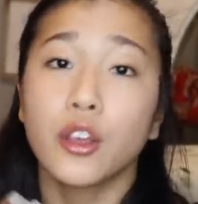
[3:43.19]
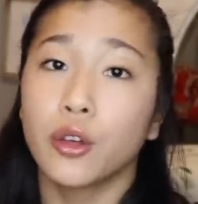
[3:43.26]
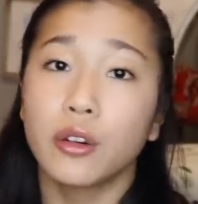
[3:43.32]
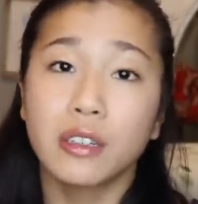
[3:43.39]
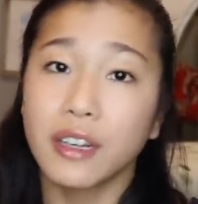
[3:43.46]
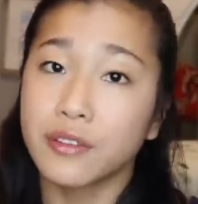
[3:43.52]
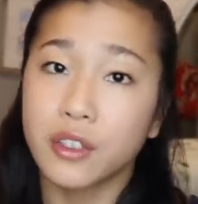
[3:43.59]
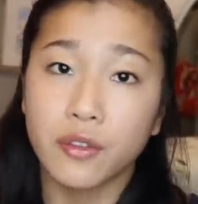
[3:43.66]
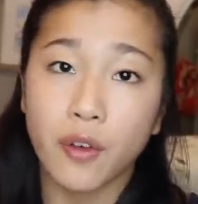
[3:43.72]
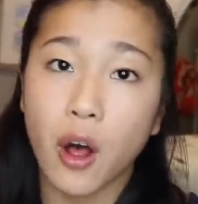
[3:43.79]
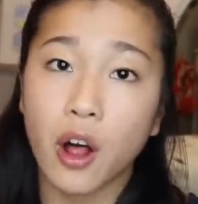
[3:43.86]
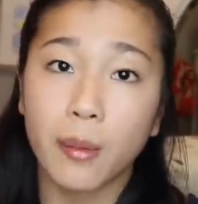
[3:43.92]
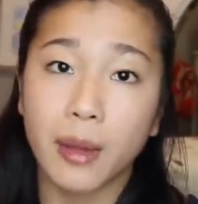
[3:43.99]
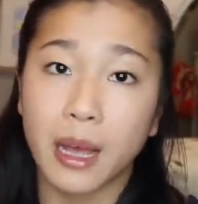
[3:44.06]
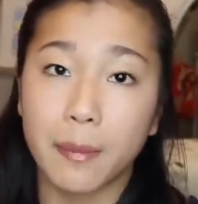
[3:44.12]
You don't have to
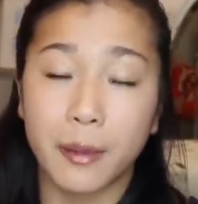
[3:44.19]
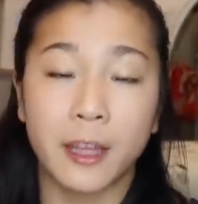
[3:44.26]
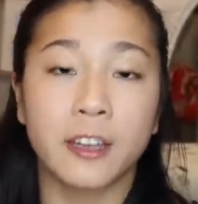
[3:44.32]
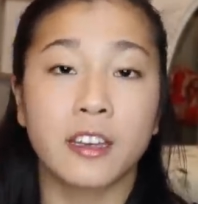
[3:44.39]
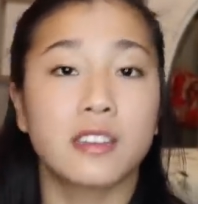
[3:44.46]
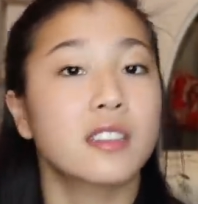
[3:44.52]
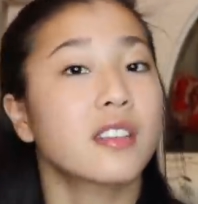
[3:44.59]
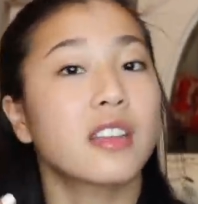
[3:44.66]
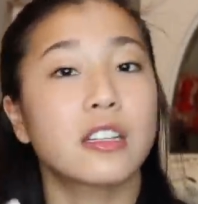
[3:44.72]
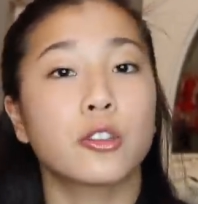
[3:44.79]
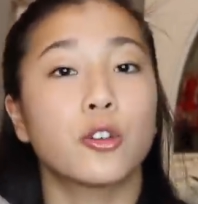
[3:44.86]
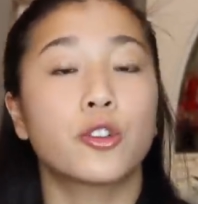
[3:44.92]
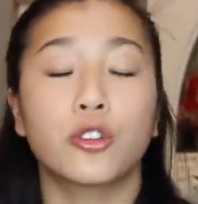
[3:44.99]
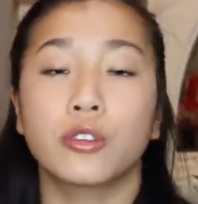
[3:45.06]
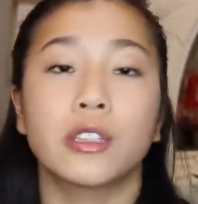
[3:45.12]
follow my opinions
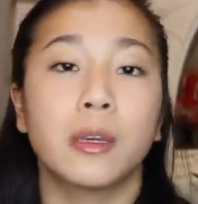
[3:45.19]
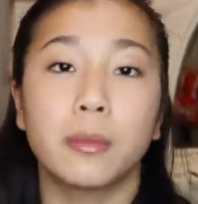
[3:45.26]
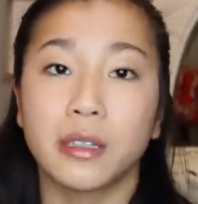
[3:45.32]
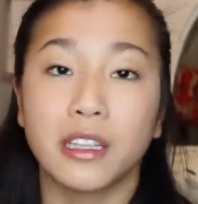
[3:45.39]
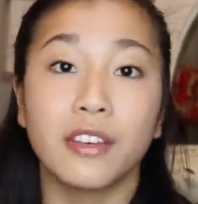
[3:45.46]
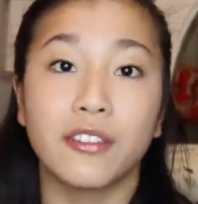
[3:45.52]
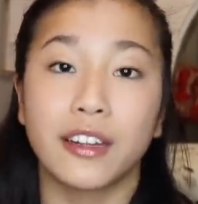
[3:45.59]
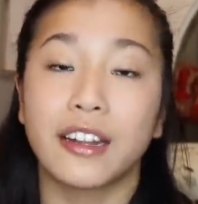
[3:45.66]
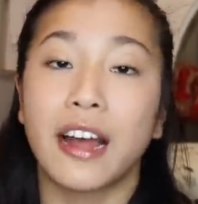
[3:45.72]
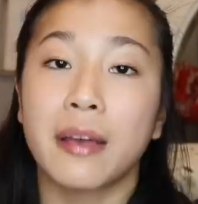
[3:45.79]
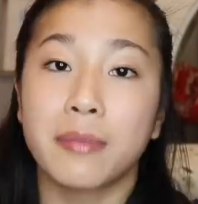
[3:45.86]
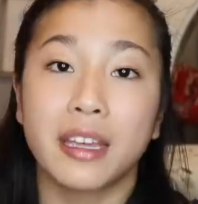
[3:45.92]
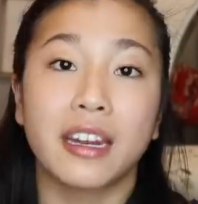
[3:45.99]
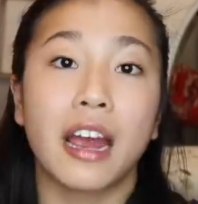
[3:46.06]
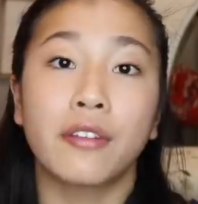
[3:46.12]
unless you truly believe it.
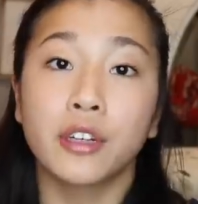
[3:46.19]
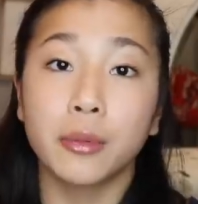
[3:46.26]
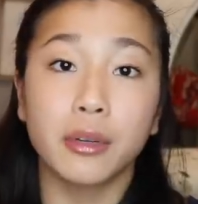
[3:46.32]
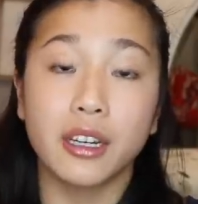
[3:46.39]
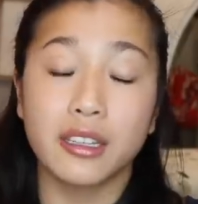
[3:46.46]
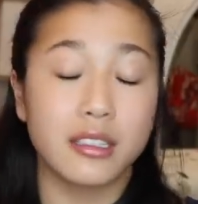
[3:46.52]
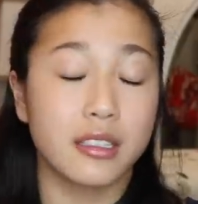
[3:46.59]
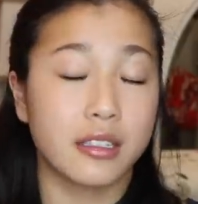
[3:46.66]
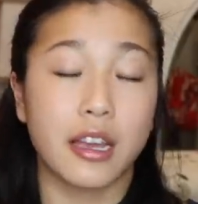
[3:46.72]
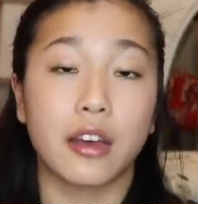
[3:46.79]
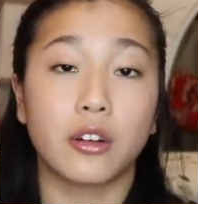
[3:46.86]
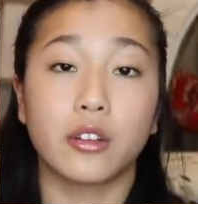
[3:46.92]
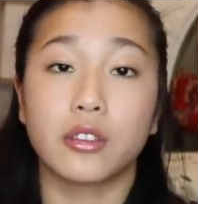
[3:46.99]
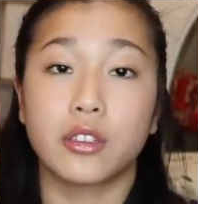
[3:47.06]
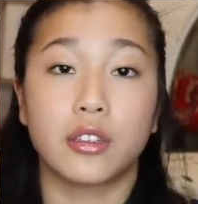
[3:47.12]
I mean, everybody is
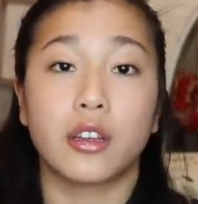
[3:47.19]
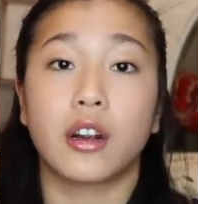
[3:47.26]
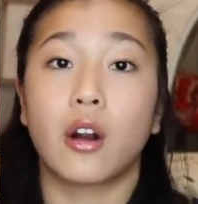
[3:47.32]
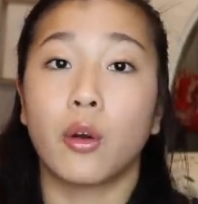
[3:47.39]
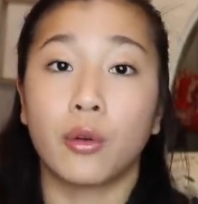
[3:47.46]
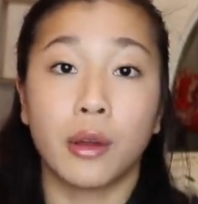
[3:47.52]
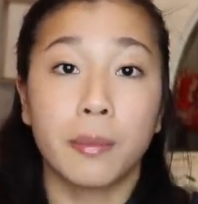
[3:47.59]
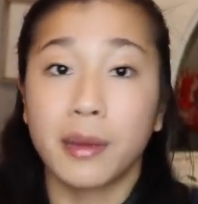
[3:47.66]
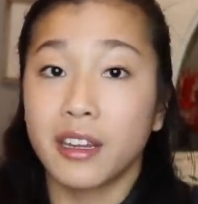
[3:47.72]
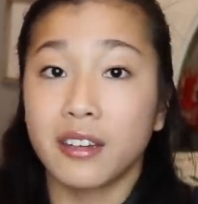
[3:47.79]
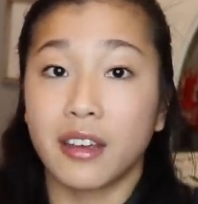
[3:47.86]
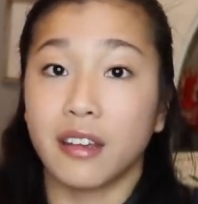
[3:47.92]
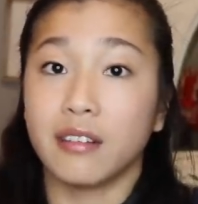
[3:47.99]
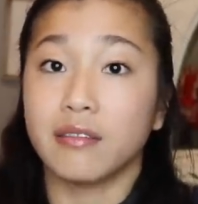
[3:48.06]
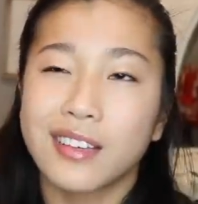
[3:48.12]
entitled to their own
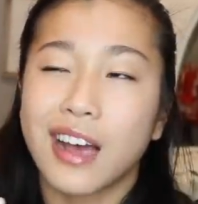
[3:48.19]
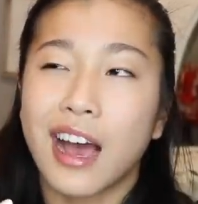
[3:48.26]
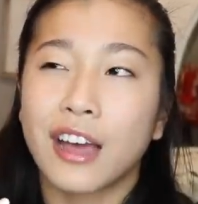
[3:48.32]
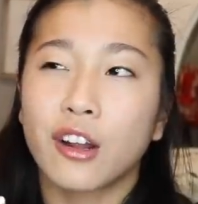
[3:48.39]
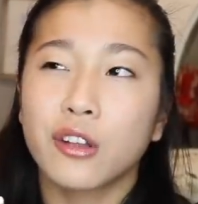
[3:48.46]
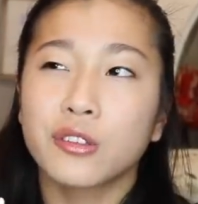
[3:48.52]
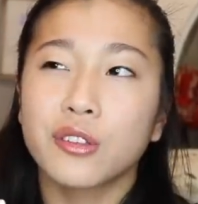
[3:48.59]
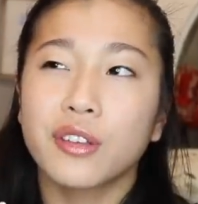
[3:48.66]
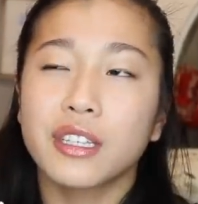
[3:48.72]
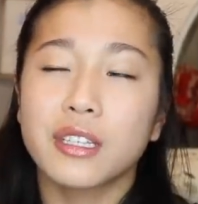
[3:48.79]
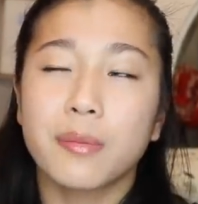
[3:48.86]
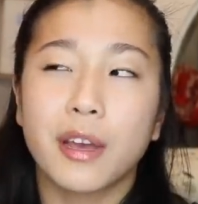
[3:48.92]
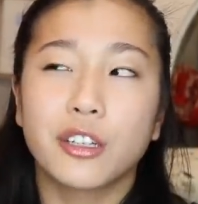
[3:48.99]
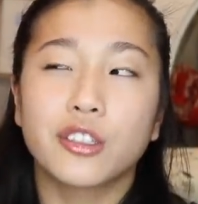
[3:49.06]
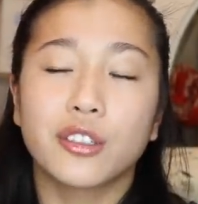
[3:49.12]
opinion. I'd also like
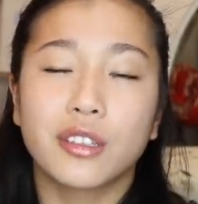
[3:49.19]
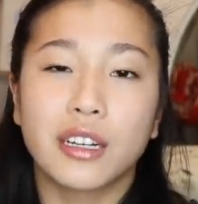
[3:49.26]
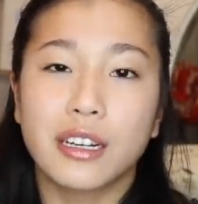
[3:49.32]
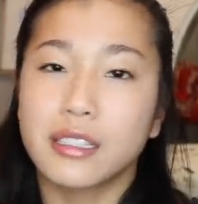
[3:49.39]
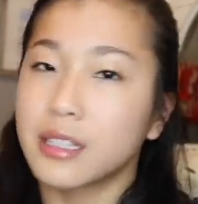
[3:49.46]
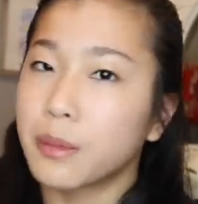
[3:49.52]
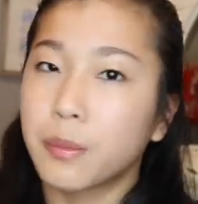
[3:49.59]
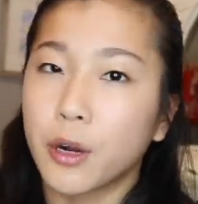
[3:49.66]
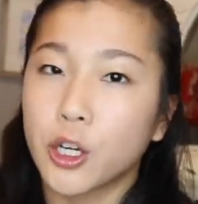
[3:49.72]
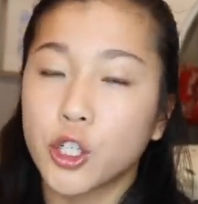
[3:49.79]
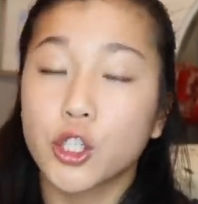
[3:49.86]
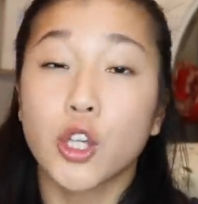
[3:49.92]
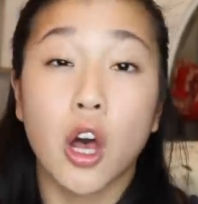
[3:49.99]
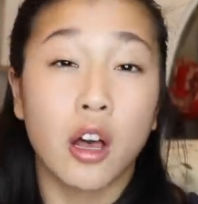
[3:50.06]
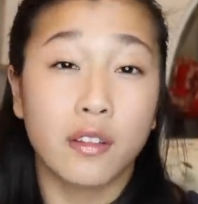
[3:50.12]
to mention that I did
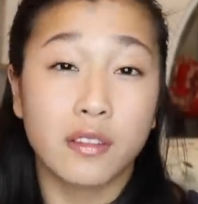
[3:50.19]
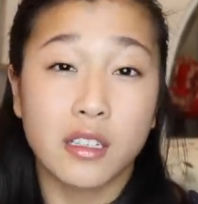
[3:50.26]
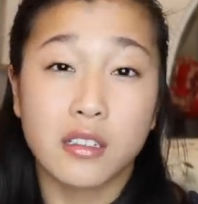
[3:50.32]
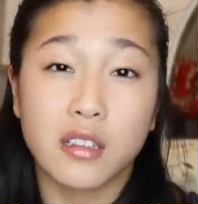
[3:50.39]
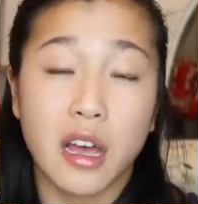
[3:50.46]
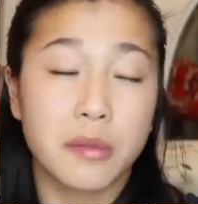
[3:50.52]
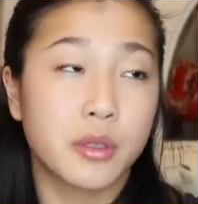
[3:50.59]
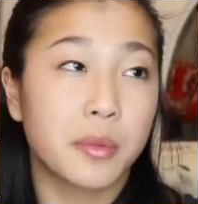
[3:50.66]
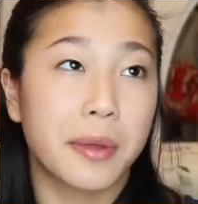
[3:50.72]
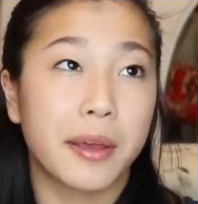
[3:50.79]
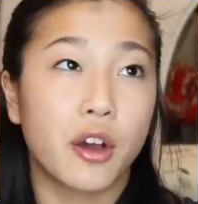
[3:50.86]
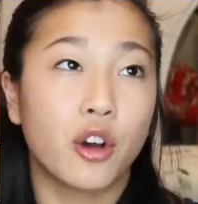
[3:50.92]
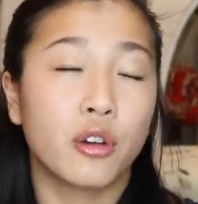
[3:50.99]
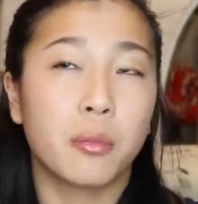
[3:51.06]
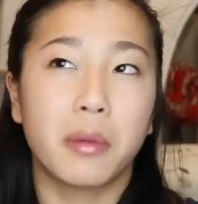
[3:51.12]
purchase all of these slimes with
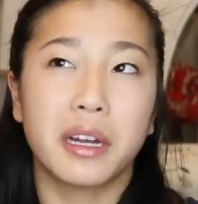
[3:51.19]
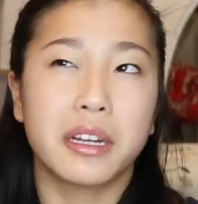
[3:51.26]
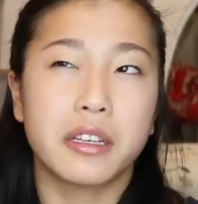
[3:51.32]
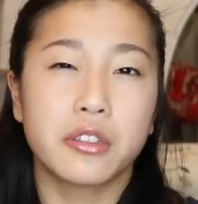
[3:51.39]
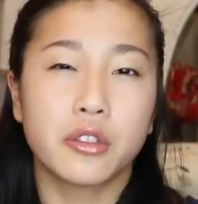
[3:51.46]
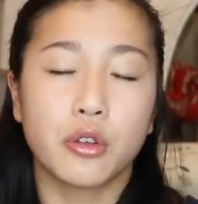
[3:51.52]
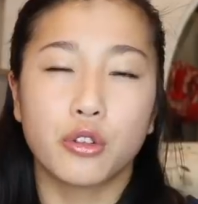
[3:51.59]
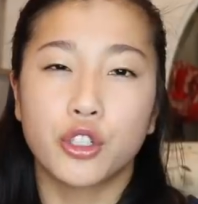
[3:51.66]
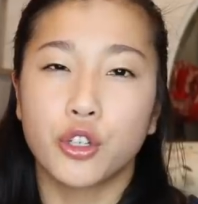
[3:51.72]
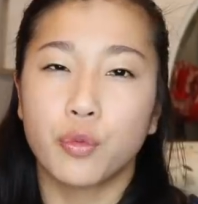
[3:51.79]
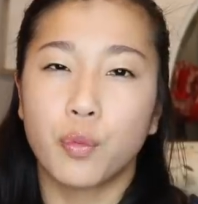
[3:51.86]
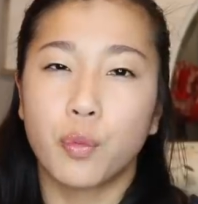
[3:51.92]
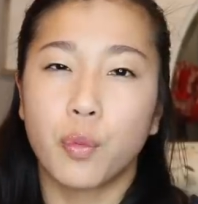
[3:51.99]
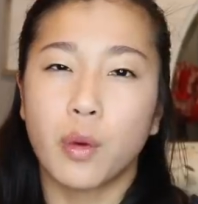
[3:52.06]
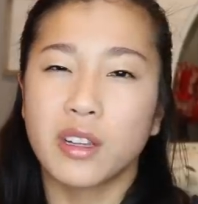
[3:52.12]
my own money, so
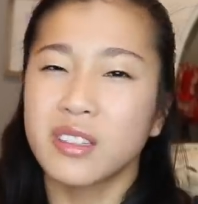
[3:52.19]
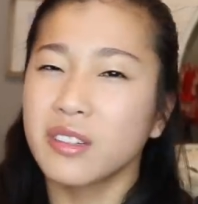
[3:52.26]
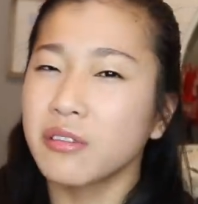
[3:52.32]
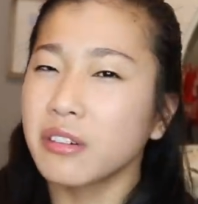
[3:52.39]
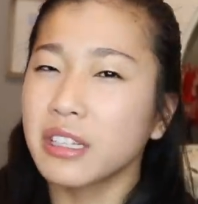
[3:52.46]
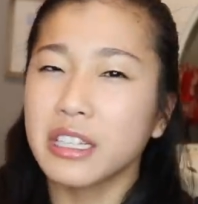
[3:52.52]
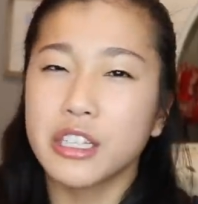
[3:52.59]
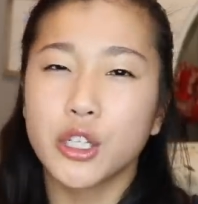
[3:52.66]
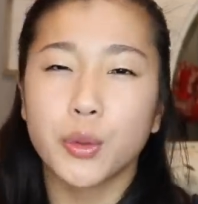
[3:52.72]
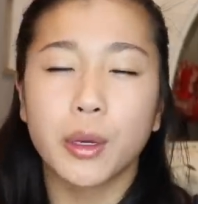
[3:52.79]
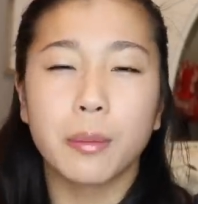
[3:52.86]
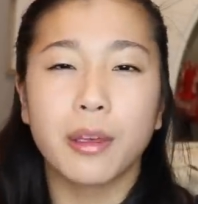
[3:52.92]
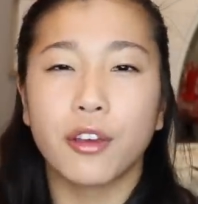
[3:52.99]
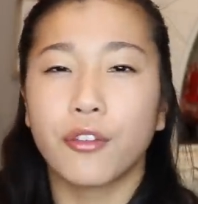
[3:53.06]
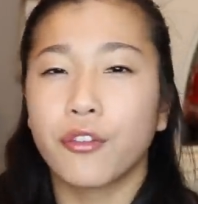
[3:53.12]
she wasn't really
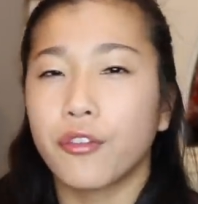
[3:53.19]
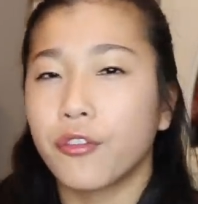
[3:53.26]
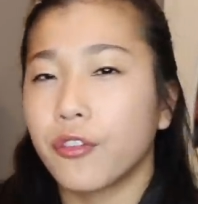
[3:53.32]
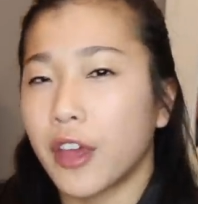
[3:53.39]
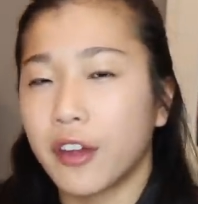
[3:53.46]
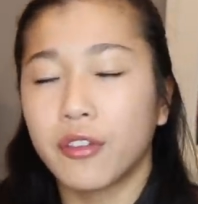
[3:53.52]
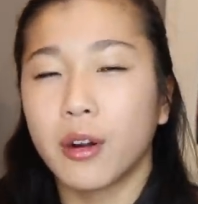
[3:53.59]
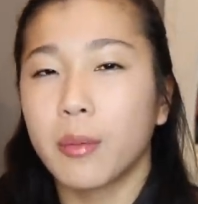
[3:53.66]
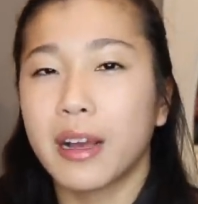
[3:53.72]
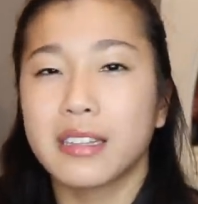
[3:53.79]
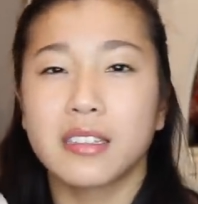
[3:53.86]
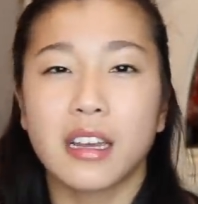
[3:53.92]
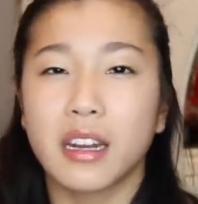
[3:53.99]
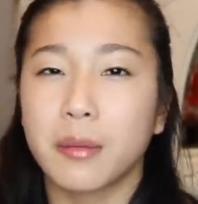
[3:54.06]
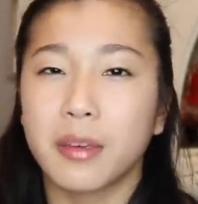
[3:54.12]
doing me a favor by
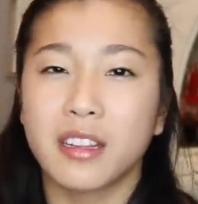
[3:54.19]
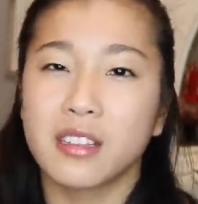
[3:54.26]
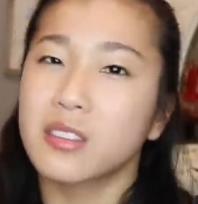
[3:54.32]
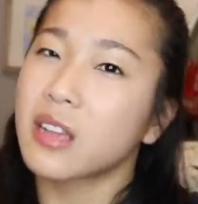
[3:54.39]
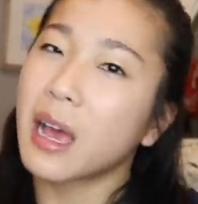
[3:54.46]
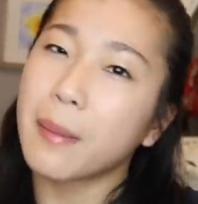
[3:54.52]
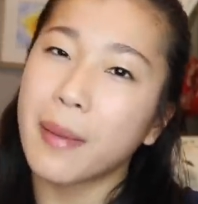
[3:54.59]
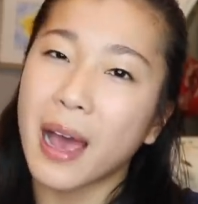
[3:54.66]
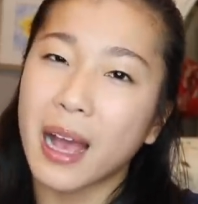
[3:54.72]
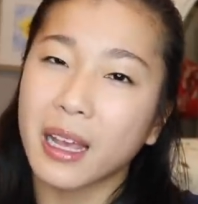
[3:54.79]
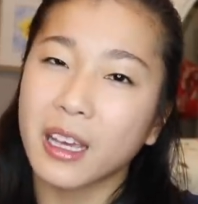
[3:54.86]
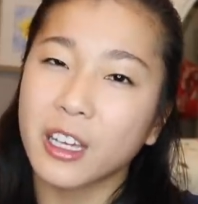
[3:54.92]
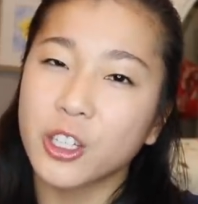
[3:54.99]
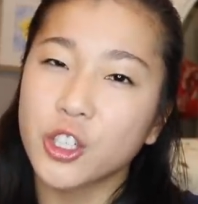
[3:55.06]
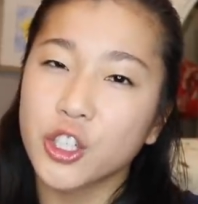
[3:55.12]
sending me the slime
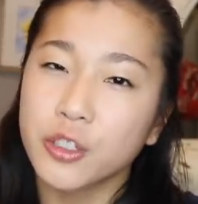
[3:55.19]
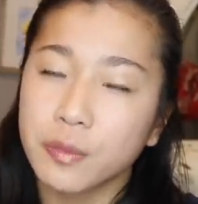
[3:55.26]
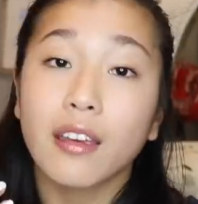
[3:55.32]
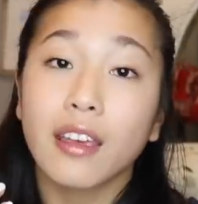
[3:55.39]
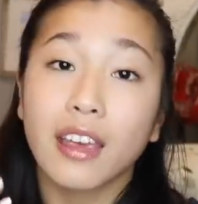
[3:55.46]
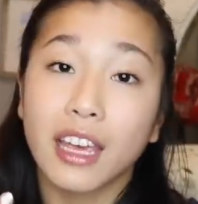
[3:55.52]
package.